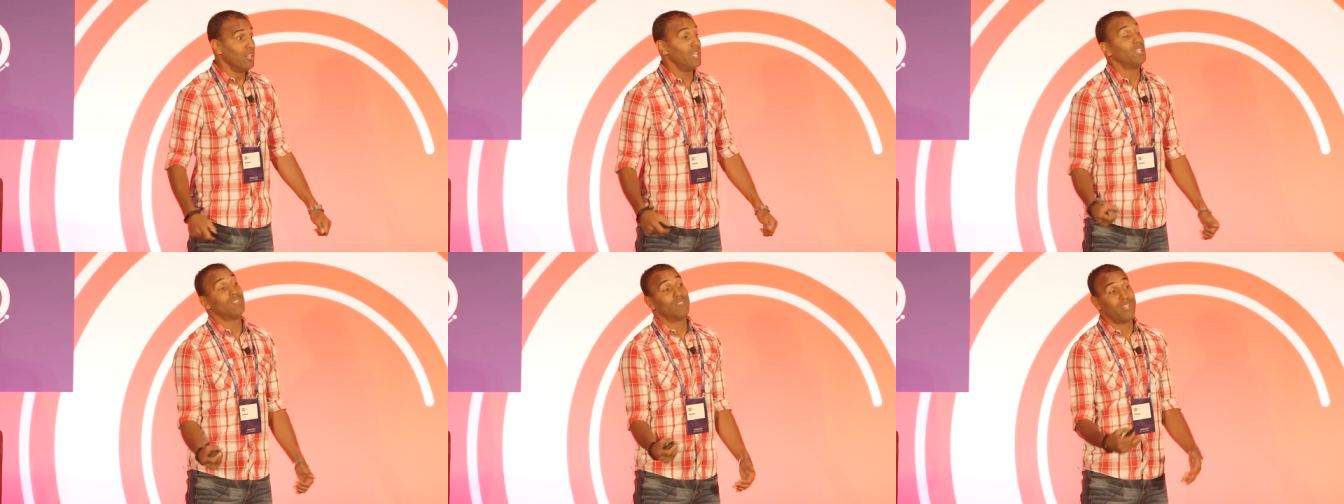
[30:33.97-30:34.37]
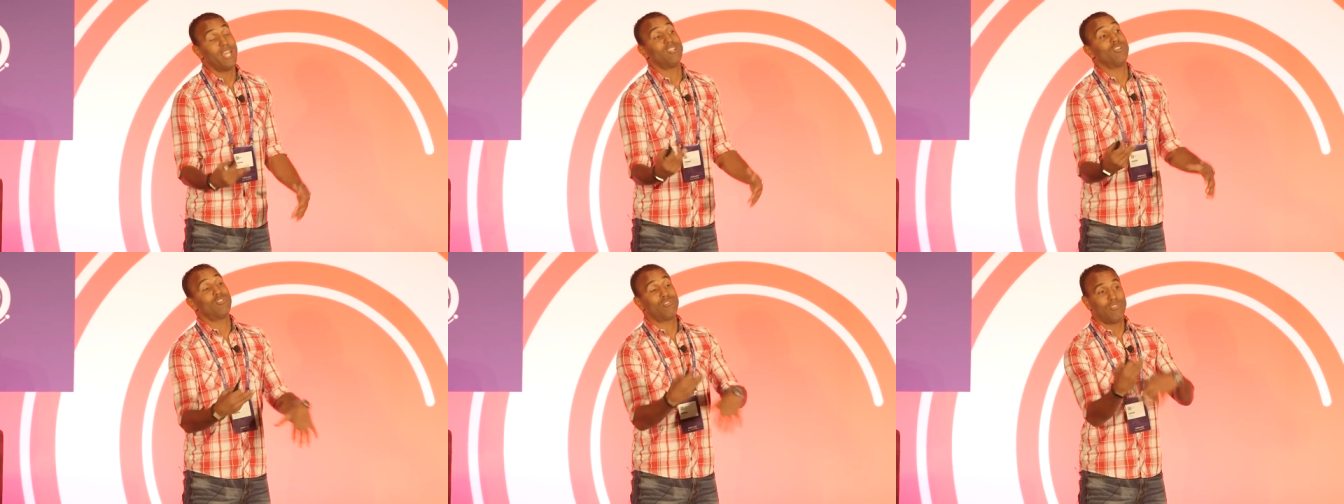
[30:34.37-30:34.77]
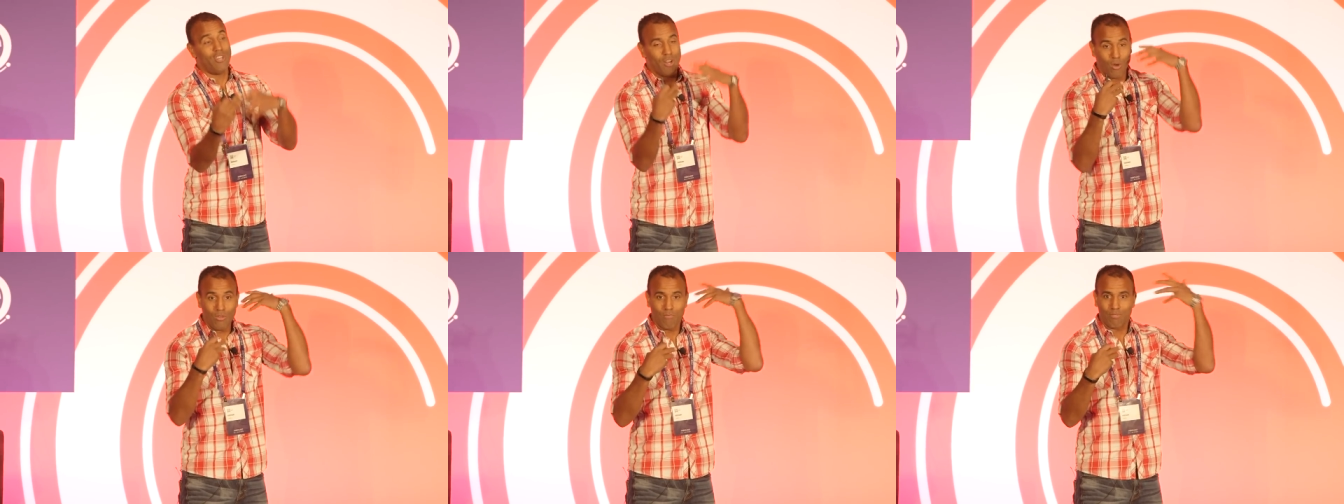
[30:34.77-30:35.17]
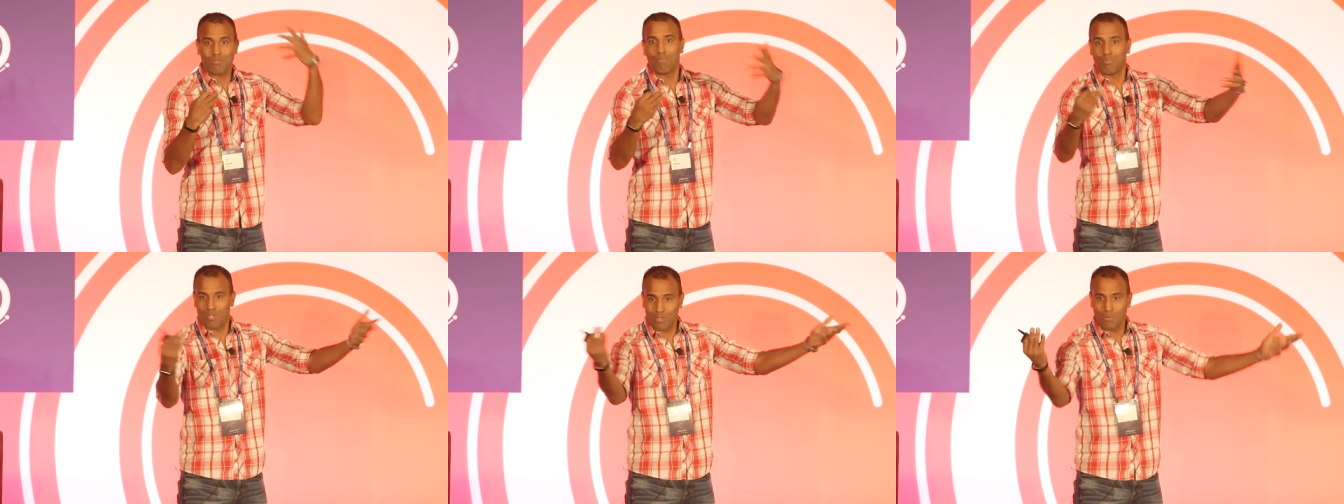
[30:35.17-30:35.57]
Like, they just, you know,
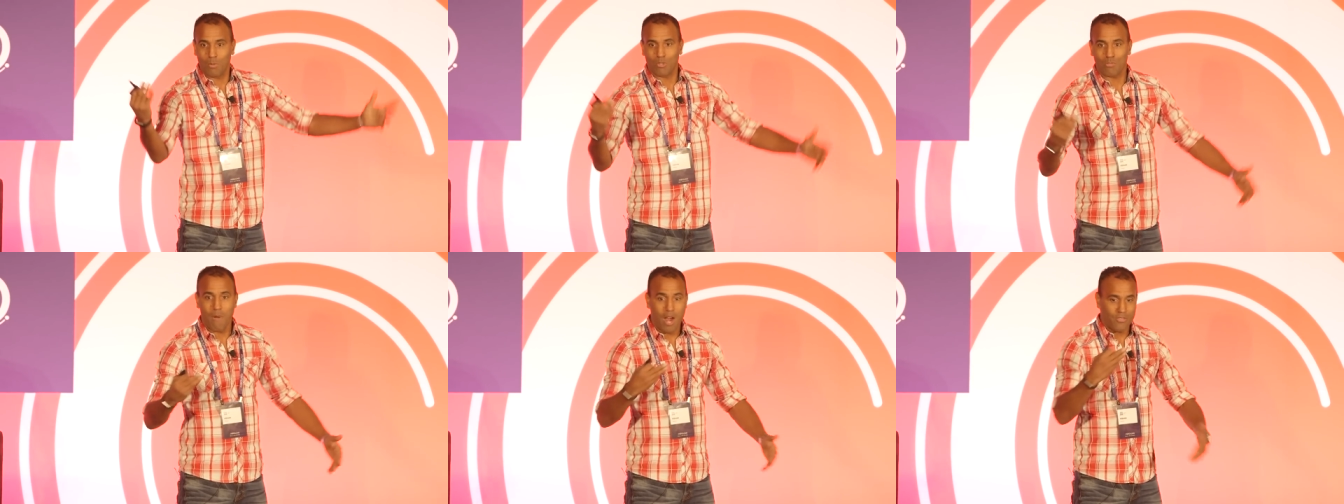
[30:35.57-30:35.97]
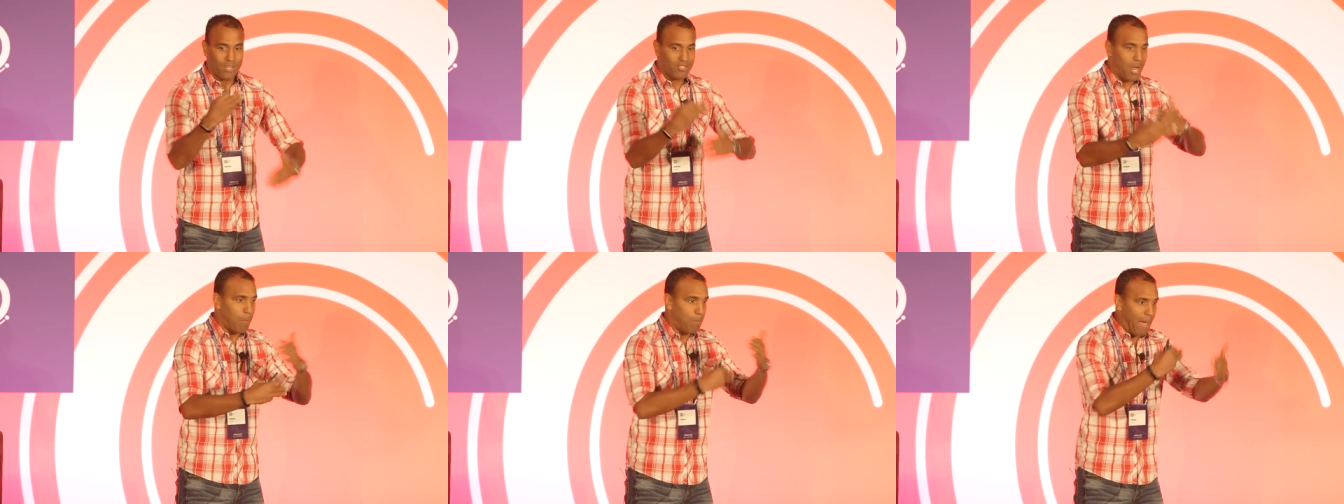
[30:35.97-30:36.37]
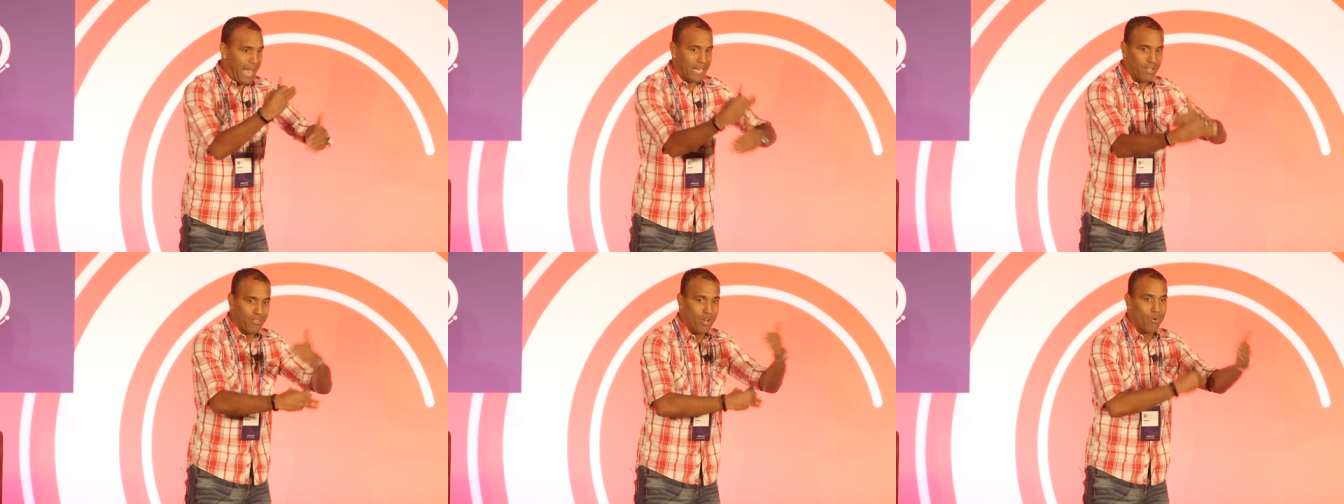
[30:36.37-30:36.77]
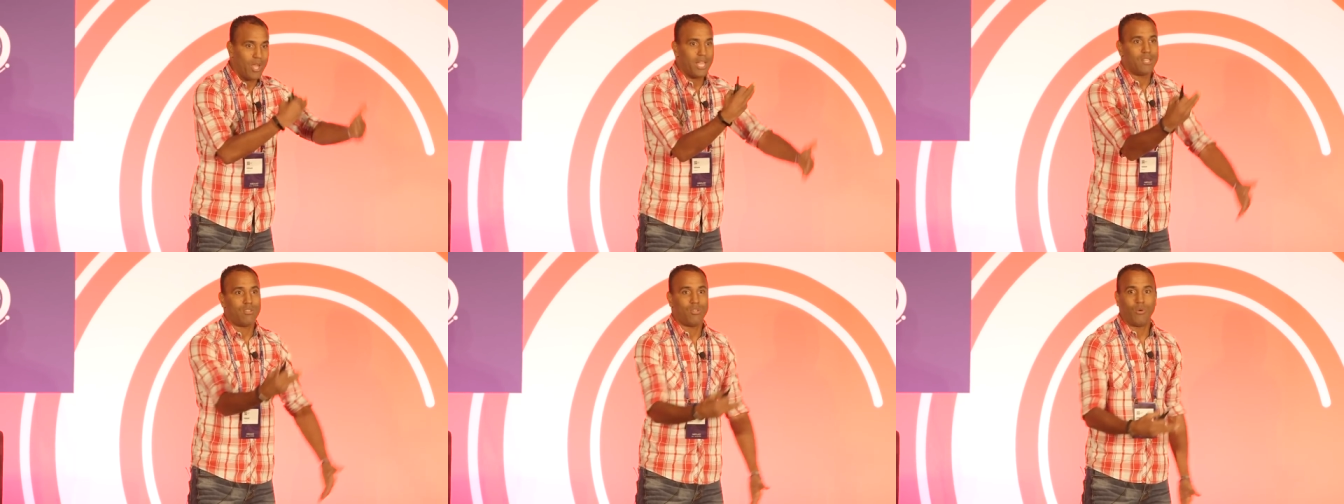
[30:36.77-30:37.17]
salespeople are smart. They start backing their
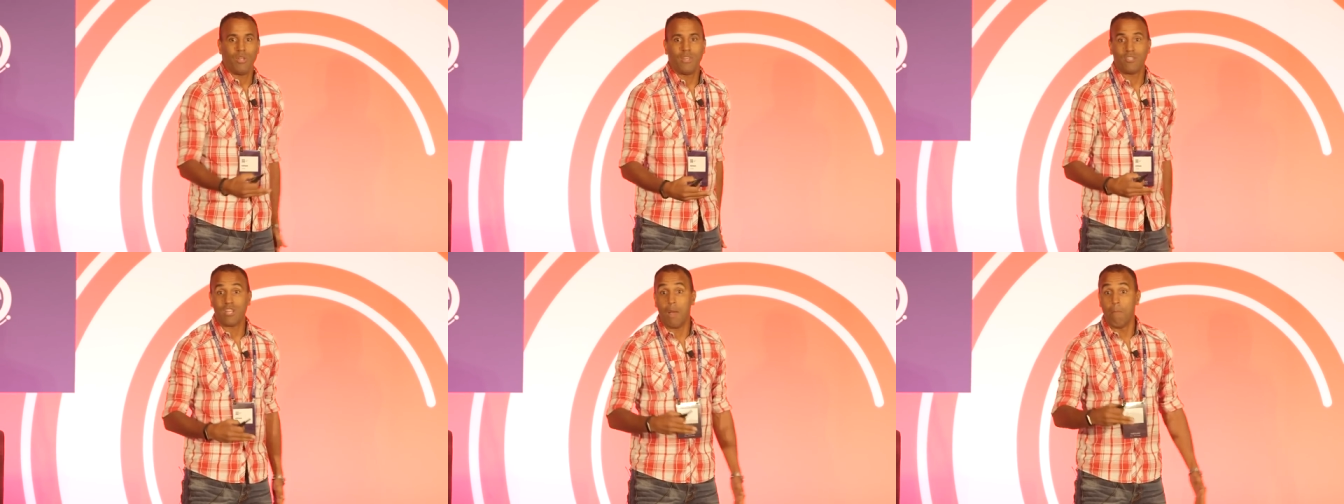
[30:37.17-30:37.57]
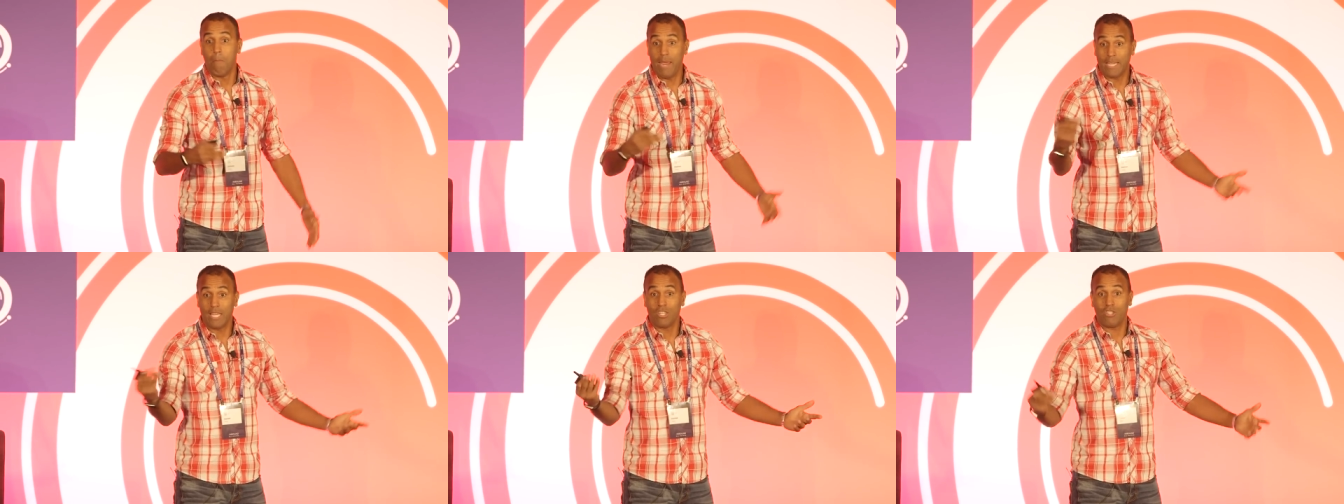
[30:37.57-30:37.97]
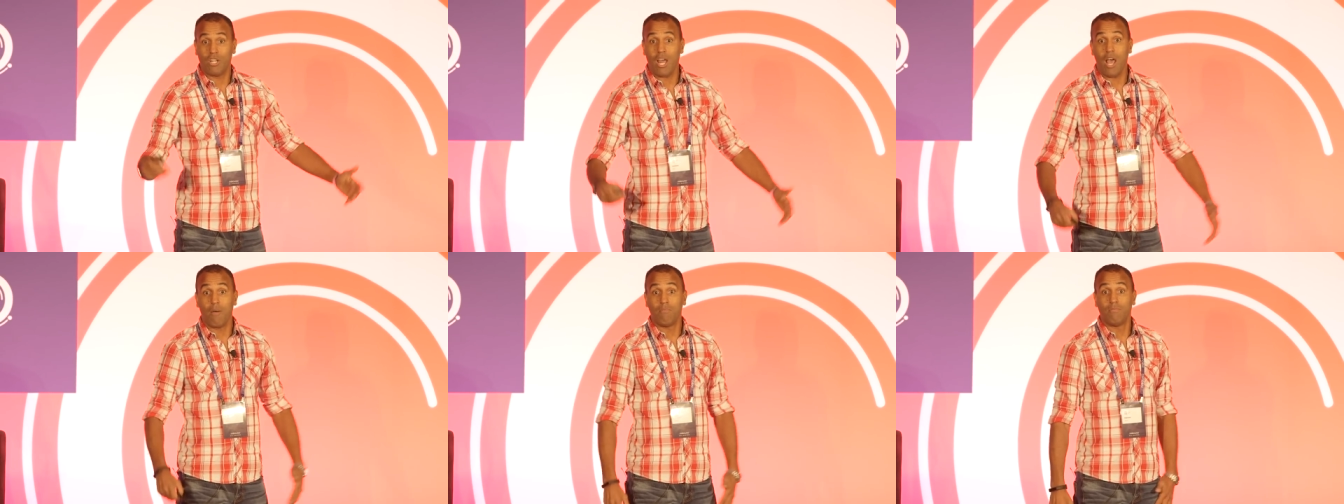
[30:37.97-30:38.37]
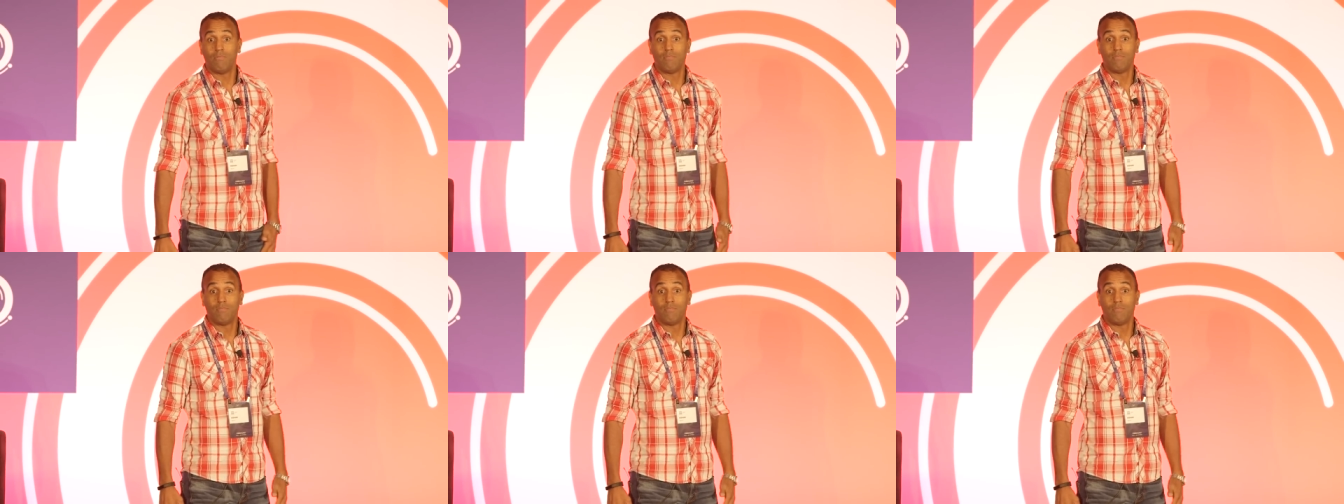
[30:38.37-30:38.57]
way into it. They start making shit up.